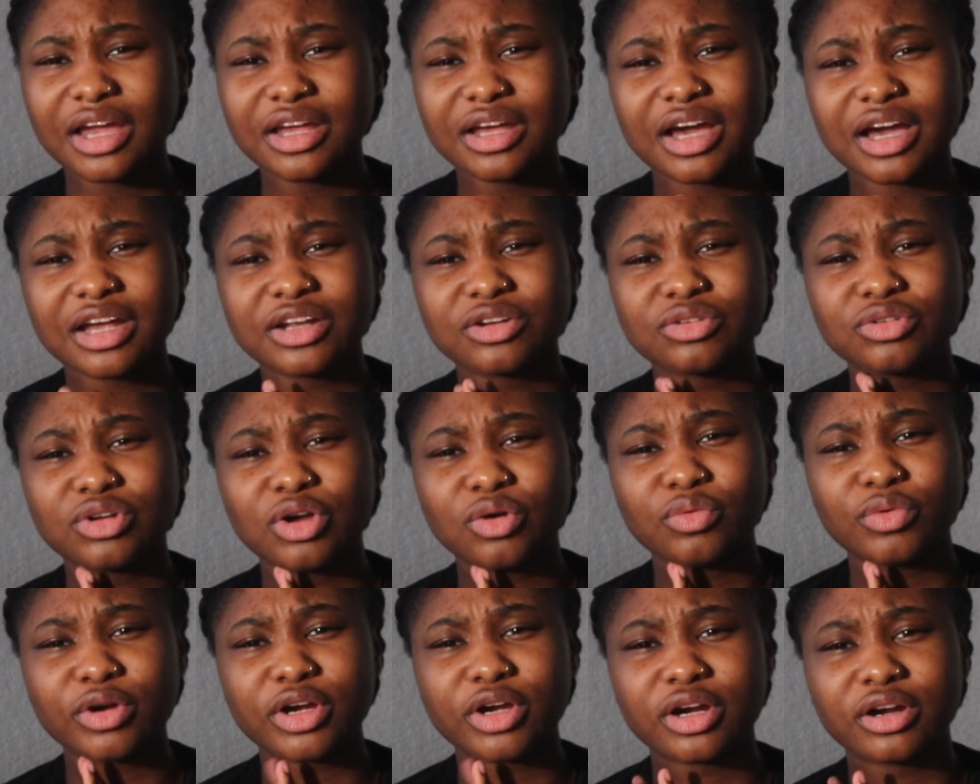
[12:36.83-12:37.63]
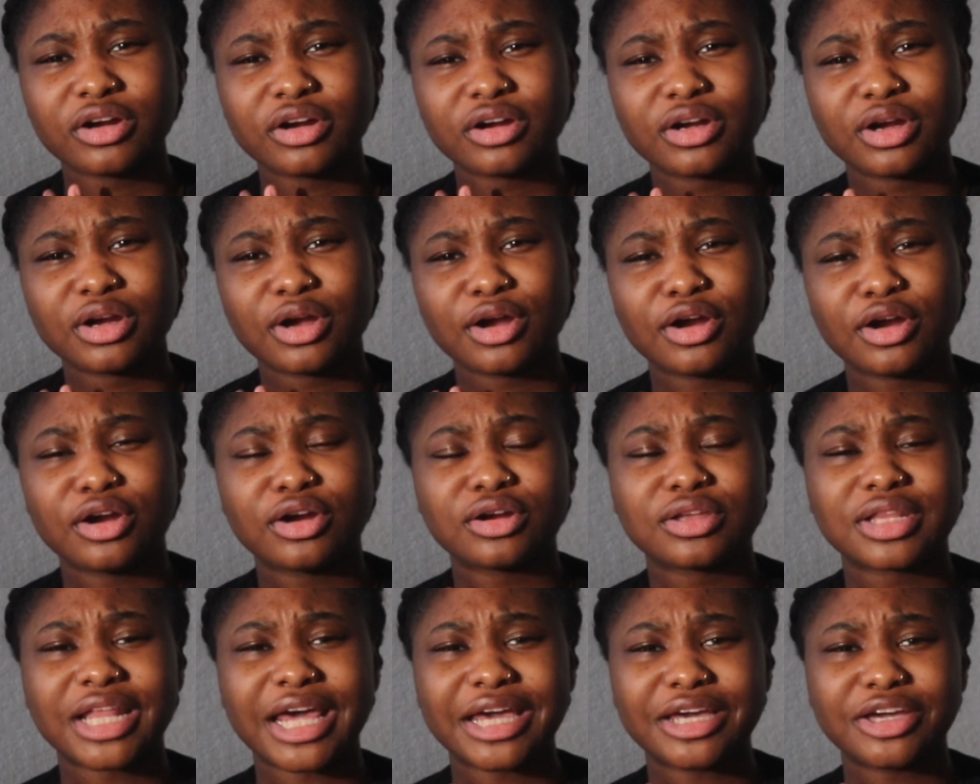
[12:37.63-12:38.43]
I don't know what her
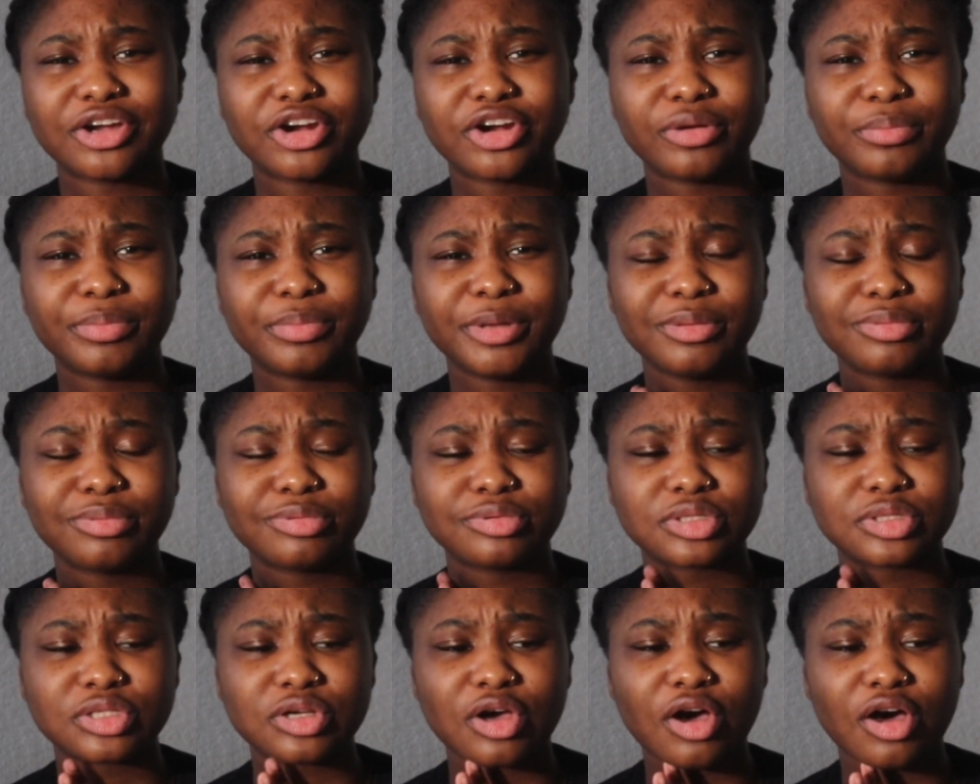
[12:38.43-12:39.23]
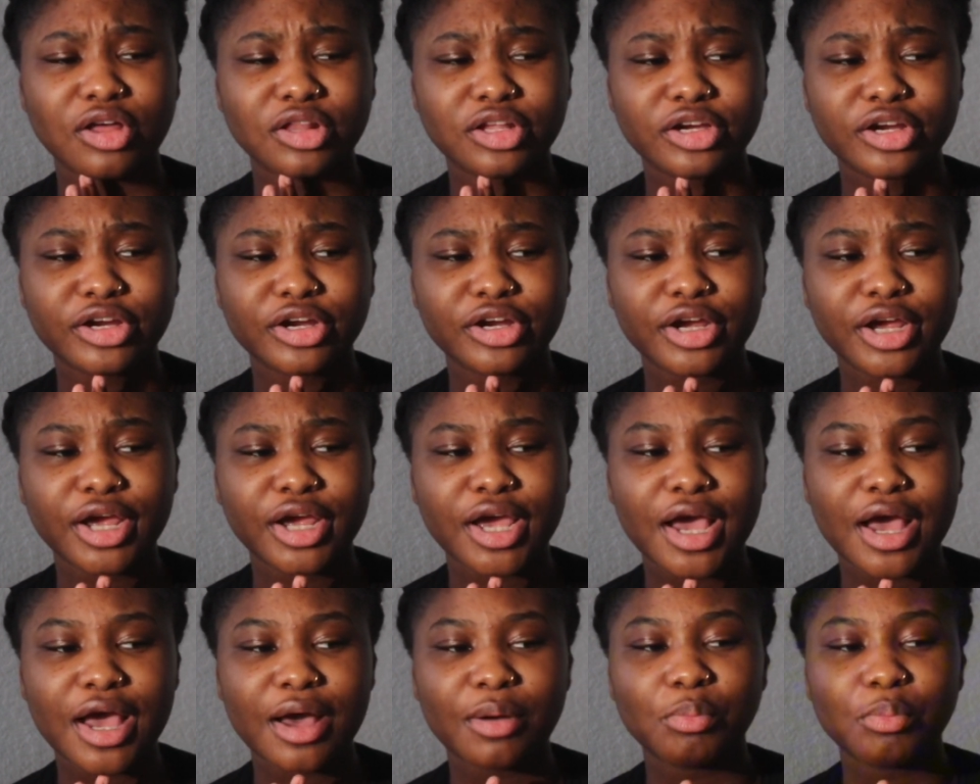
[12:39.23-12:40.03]
her like her people's caller,
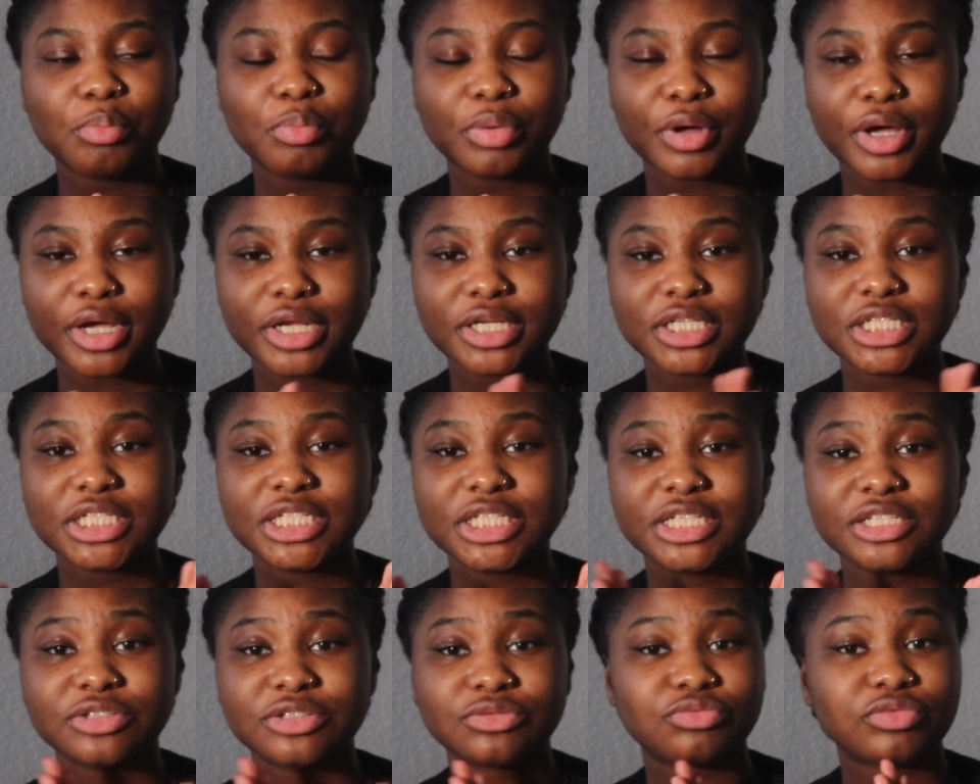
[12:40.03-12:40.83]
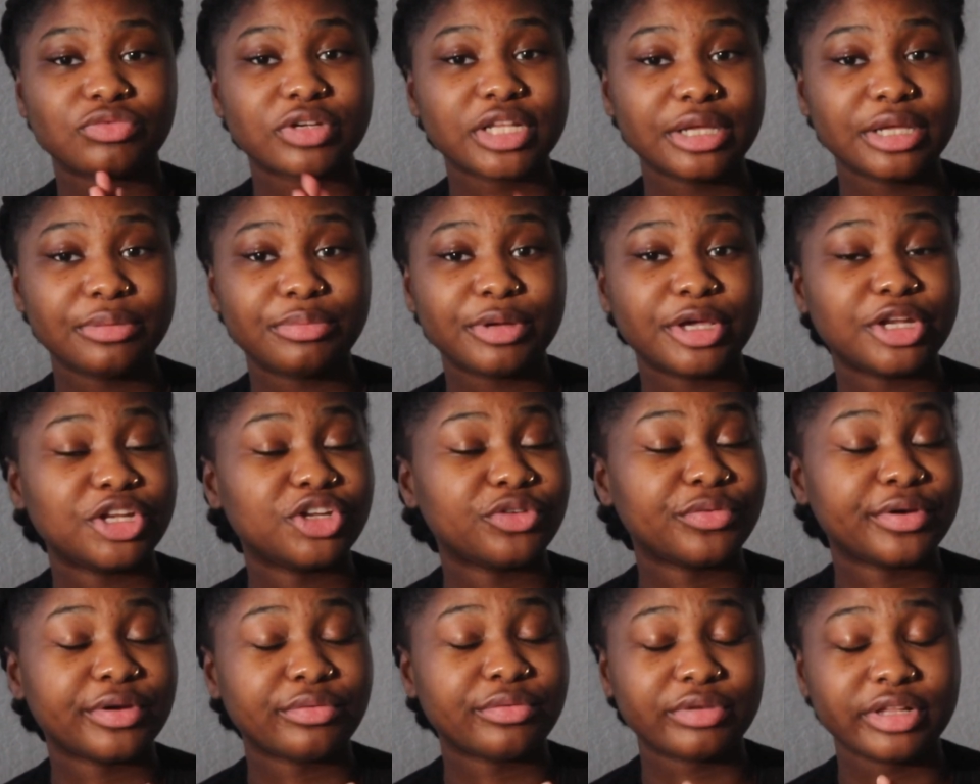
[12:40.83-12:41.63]
but she's really been
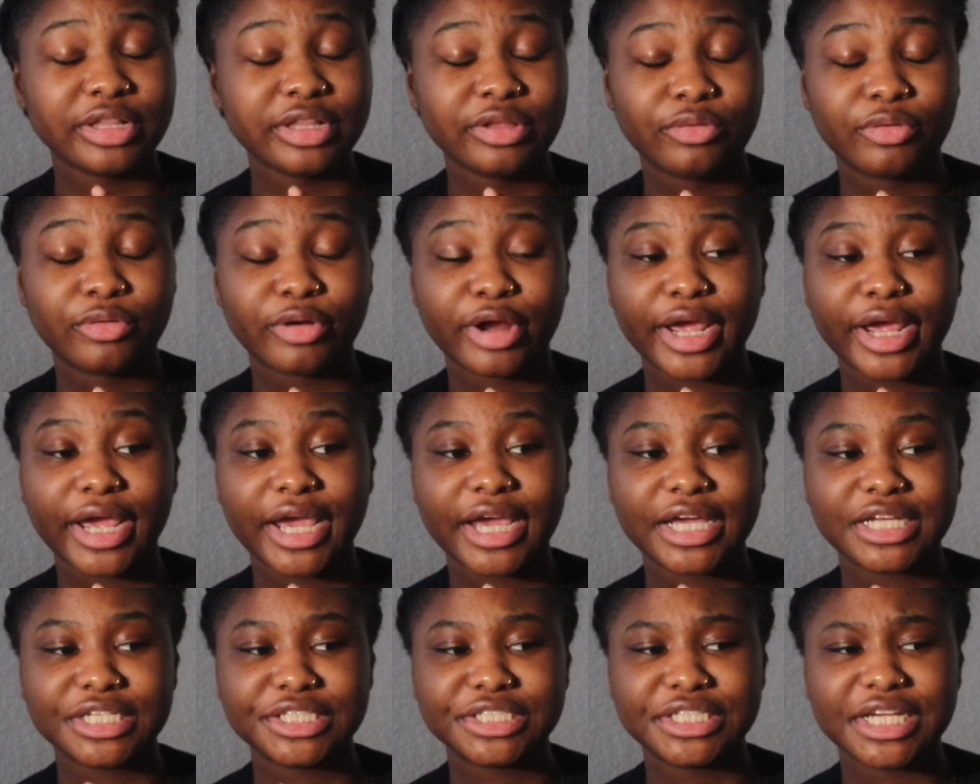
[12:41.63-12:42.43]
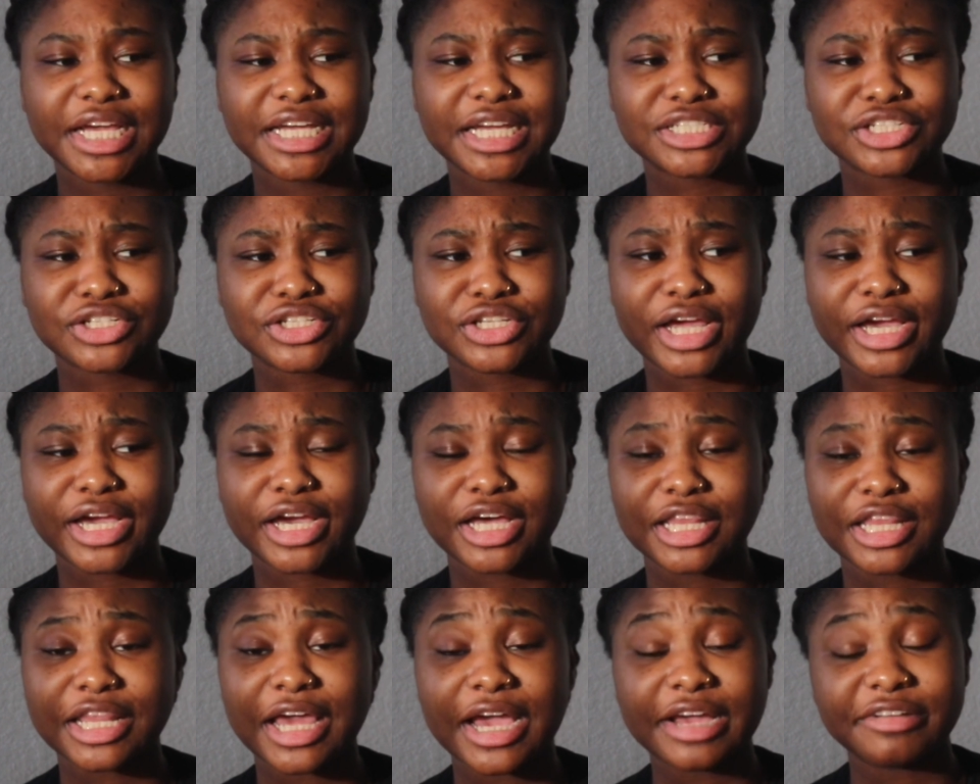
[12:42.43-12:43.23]
doing really great, and she has a, like
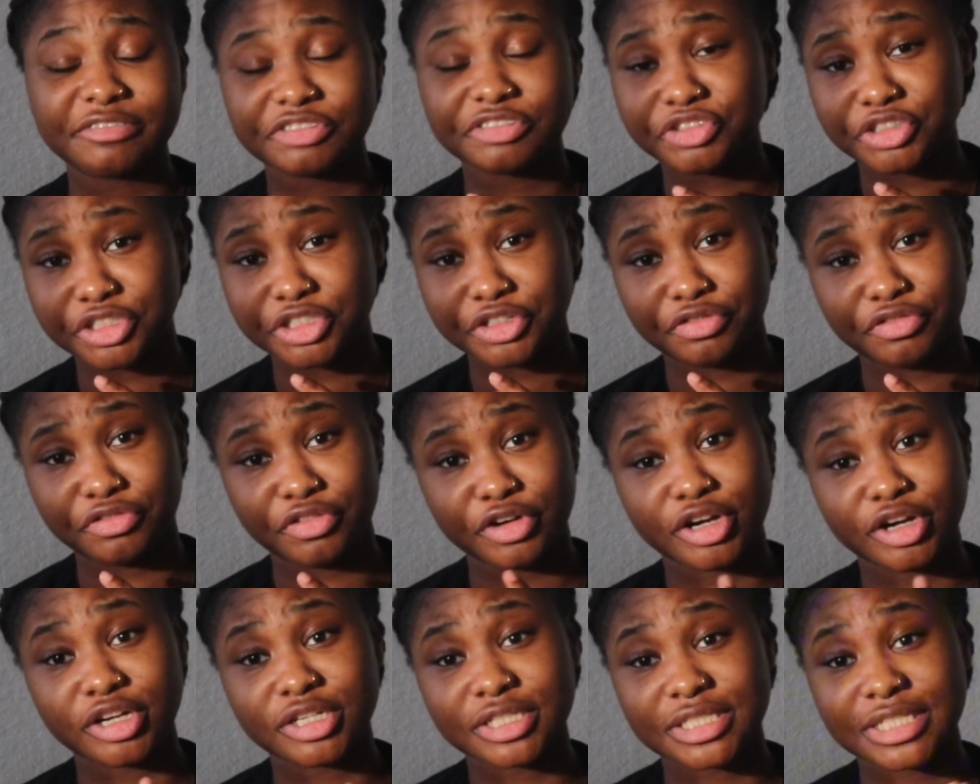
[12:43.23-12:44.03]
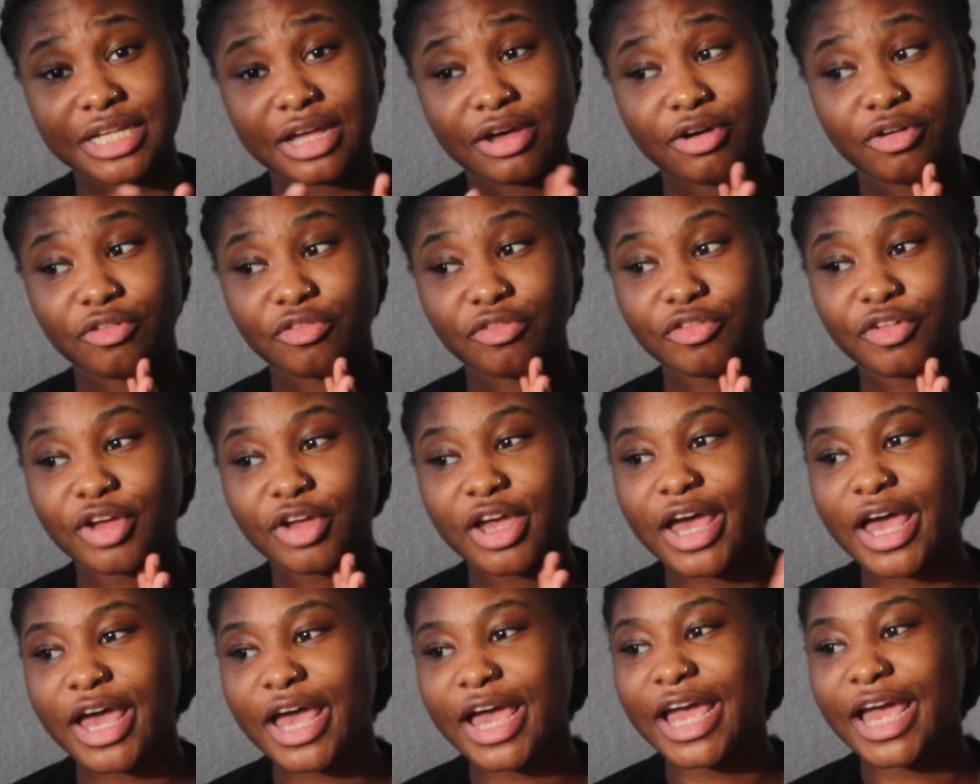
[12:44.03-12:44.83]
a live stream for herself,
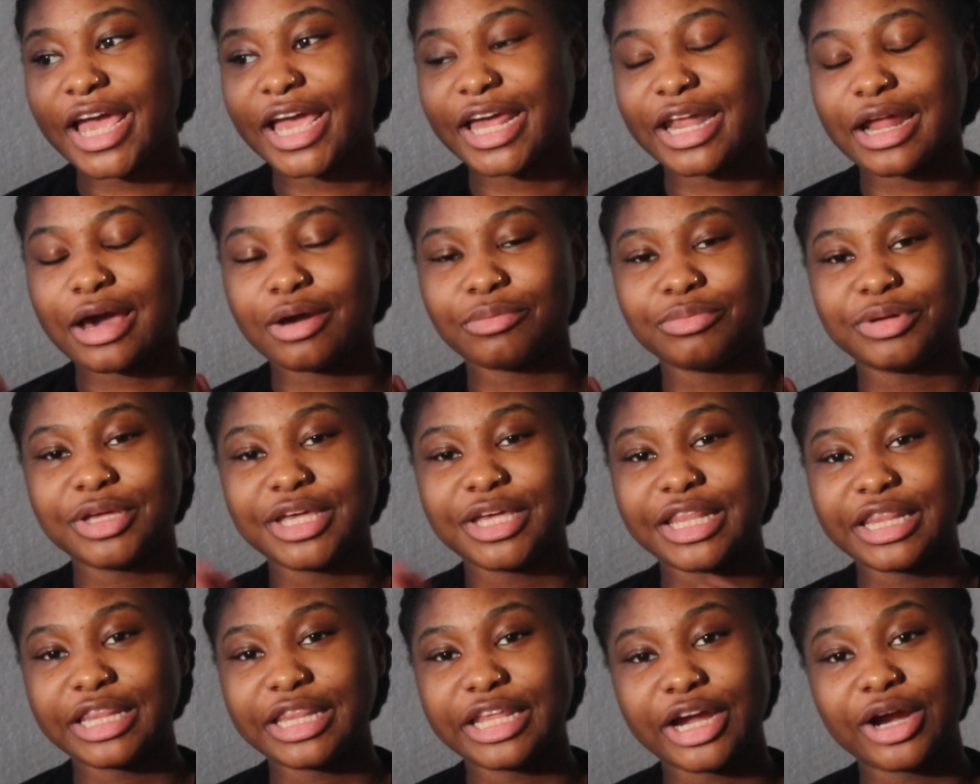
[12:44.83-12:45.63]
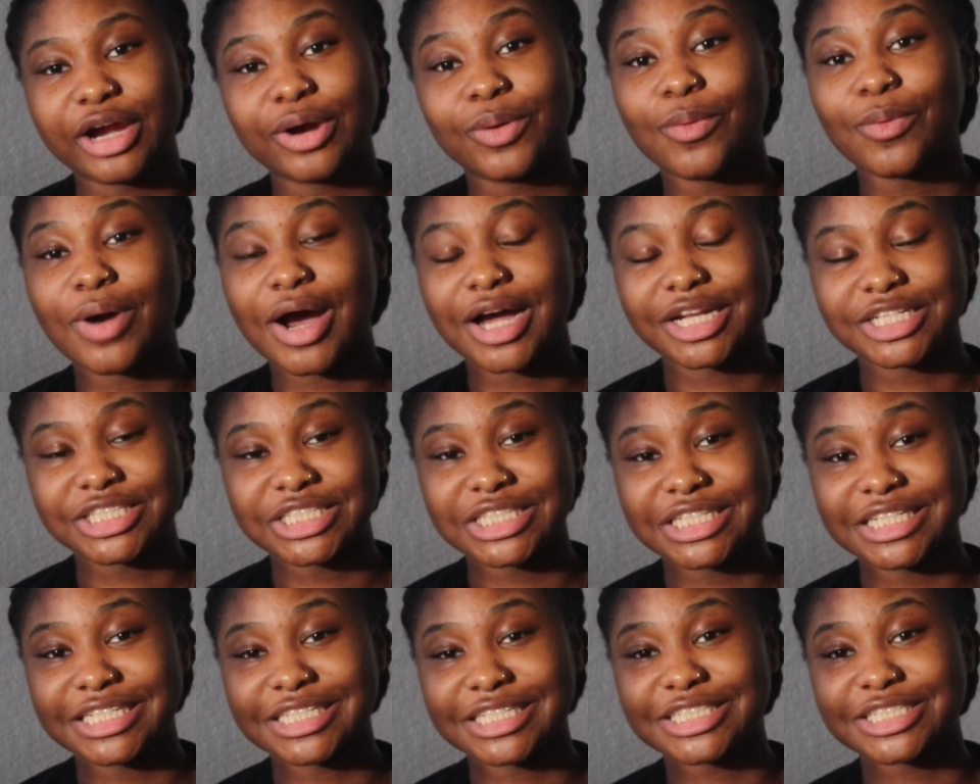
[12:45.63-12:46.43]
and I'll be in there
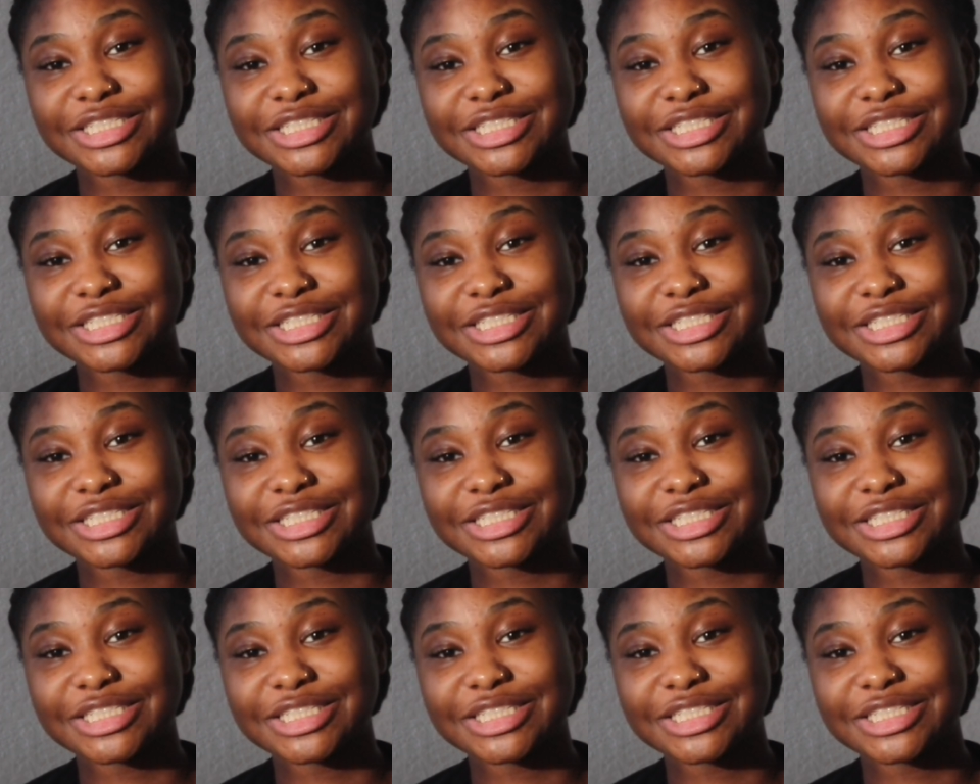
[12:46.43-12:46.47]
watching.